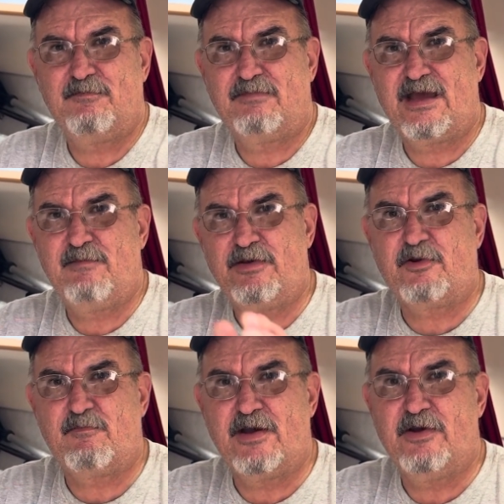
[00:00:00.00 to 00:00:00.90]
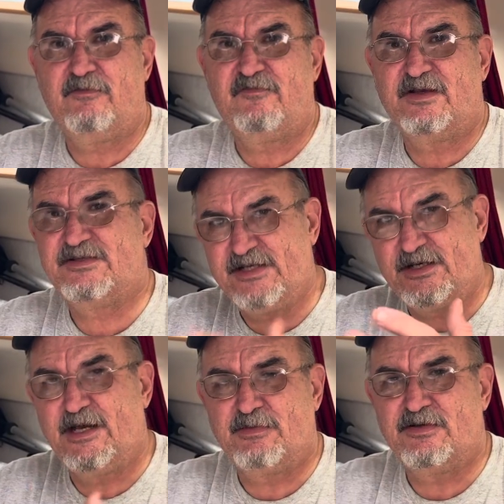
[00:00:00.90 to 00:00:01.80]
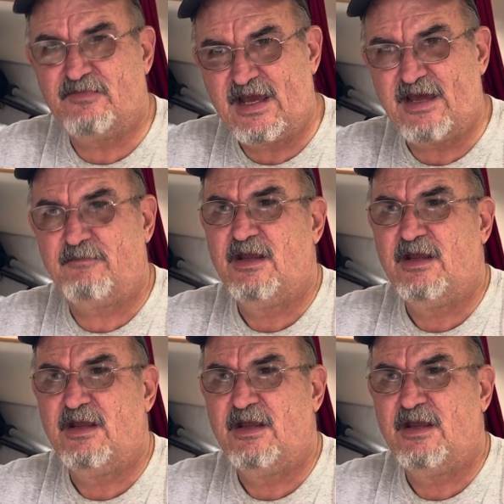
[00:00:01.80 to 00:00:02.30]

and buy a bigger boat and fix it up and do that.